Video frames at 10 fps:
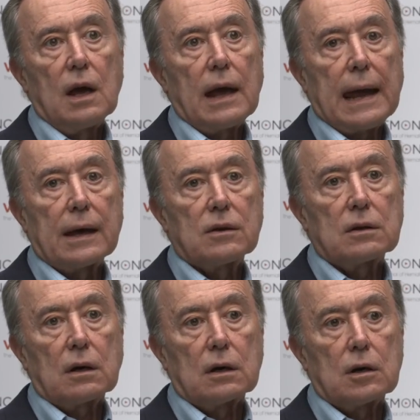
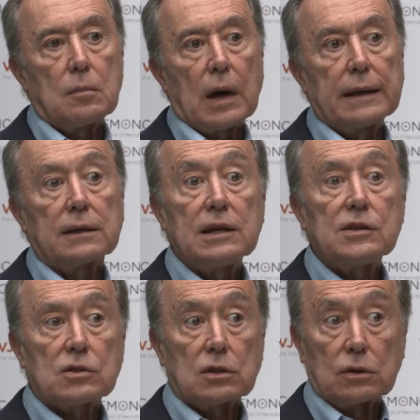and at
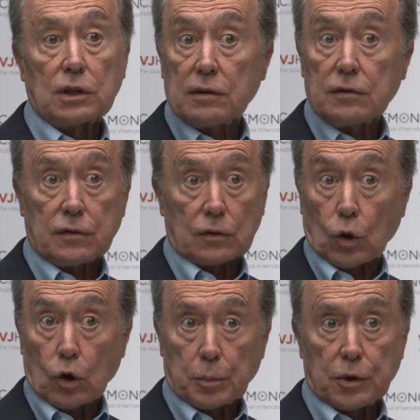least live
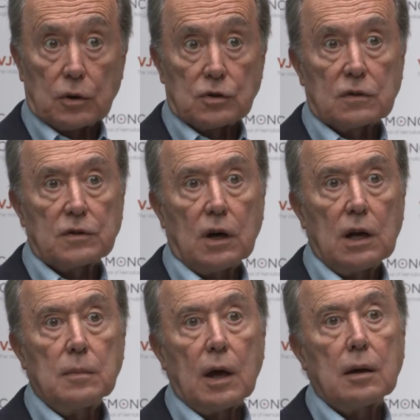long periods of
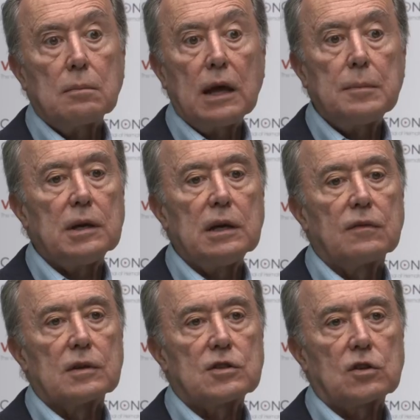time and maybe
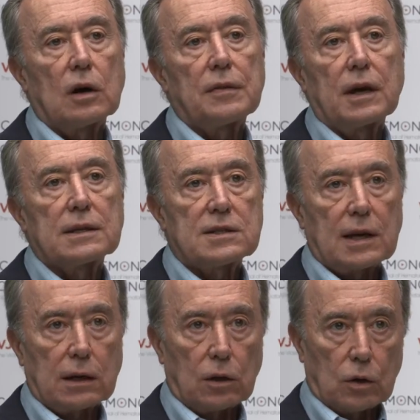even start that
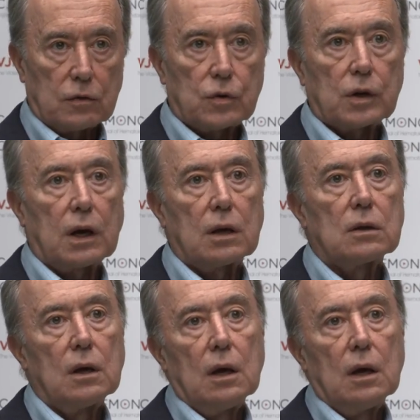cycle over again.